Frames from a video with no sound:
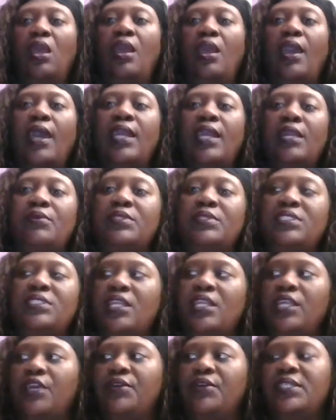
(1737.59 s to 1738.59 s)
Right. And I was
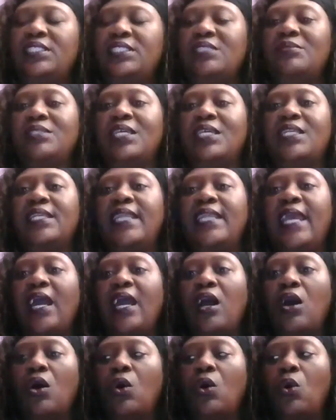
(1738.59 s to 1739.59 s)
telling her, it seems like
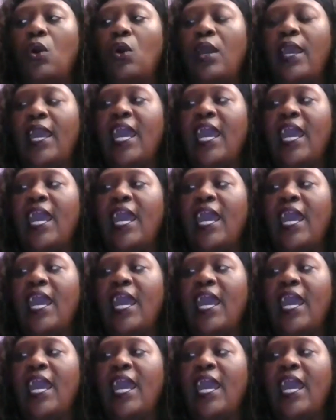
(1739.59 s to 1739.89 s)
now